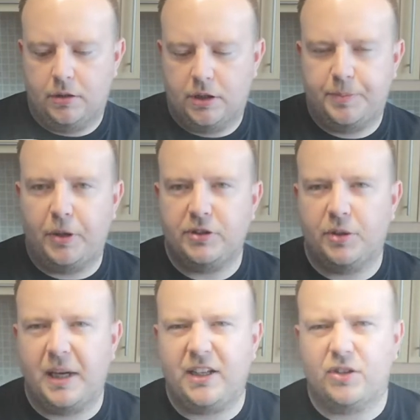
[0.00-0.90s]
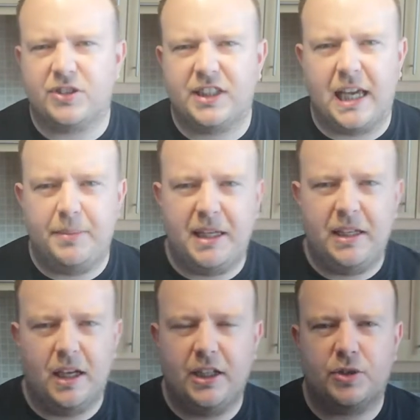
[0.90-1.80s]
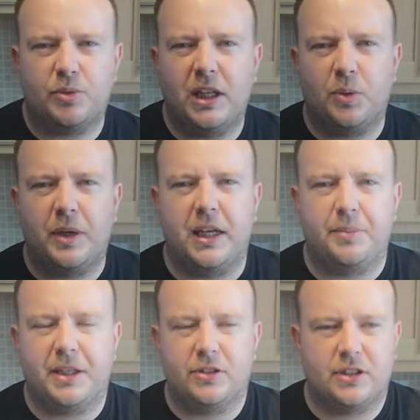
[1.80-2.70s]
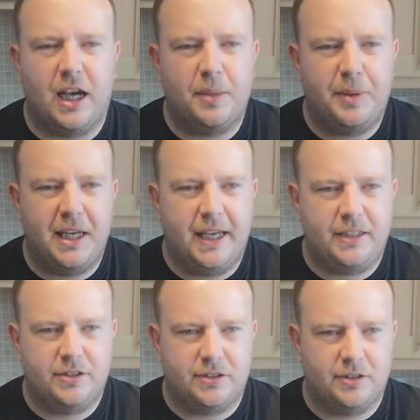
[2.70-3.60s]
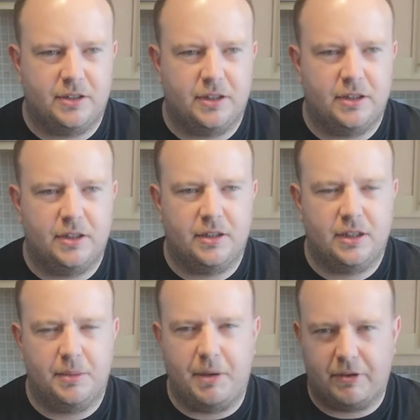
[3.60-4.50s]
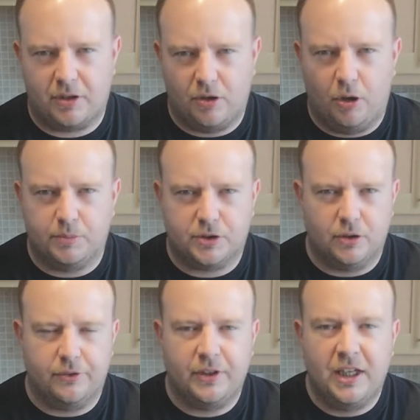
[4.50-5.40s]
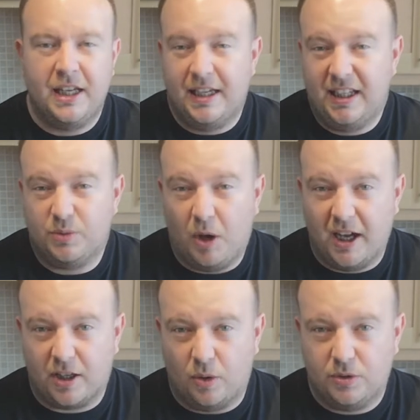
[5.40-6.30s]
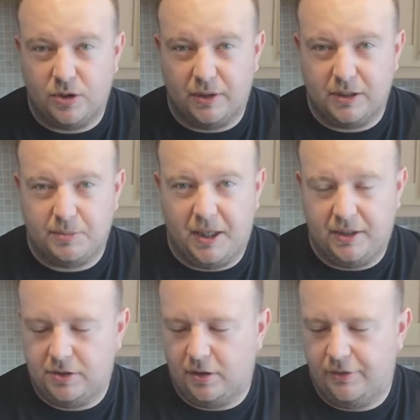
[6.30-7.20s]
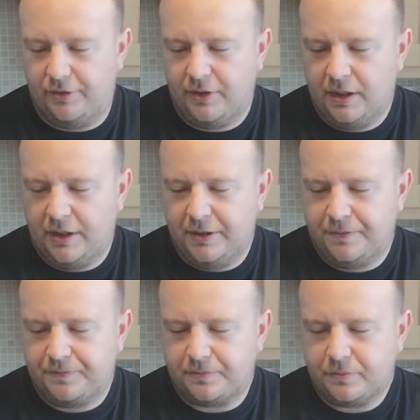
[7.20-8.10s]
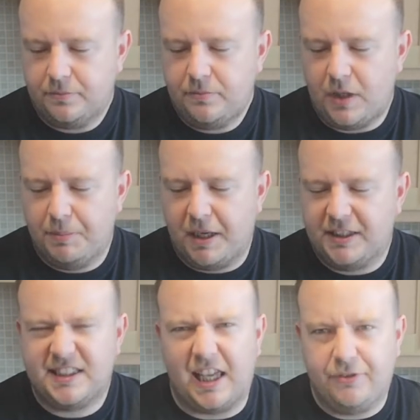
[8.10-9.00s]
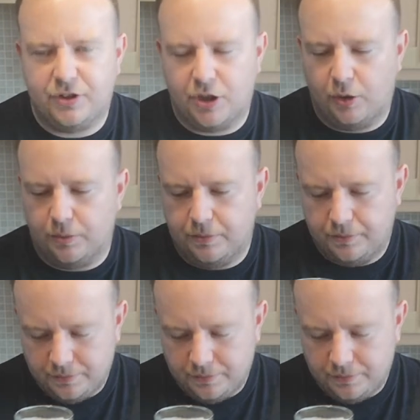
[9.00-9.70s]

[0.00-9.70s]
I suppose in a way, not samey. And it's really weird because IPAs and the American hop stuff is what I go to. It's my sort of, my safe zone.